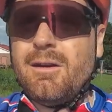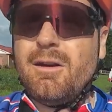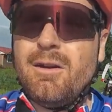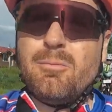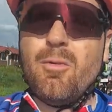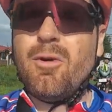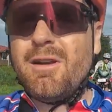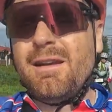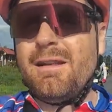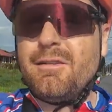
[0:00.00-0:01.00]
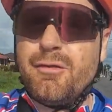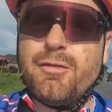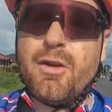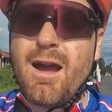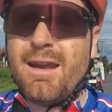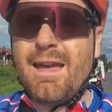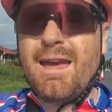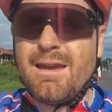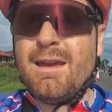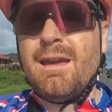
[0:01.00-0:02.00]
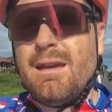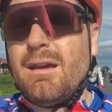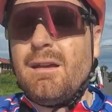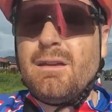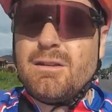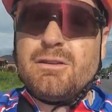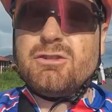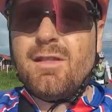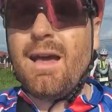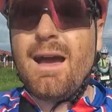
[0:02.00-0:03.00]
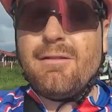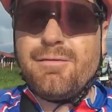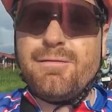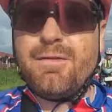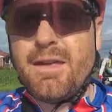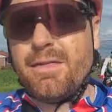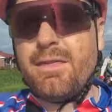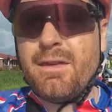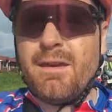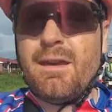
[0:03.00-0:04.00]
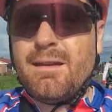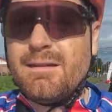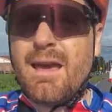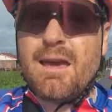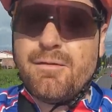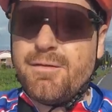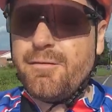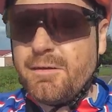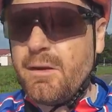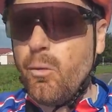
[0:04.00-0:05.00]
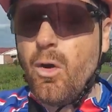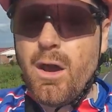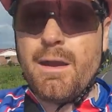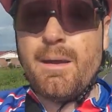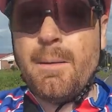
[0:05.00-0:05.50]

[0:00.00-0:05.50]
Good morning, it's Friday, July 5th, day 51.